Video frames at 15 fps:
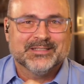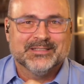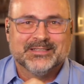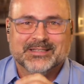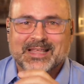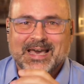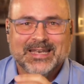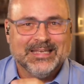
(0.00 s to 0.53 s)
And to
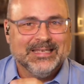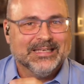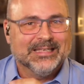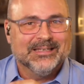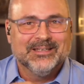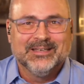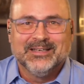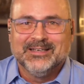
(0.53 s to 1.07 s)
that
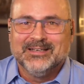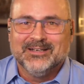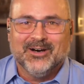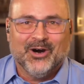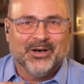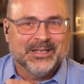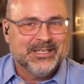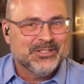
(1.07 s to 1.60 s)
end,
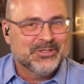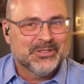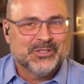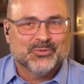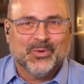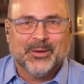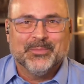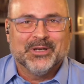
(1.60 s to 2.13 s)
on each of these
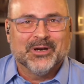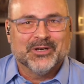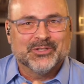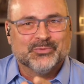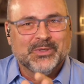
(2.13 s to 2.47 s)
webinars,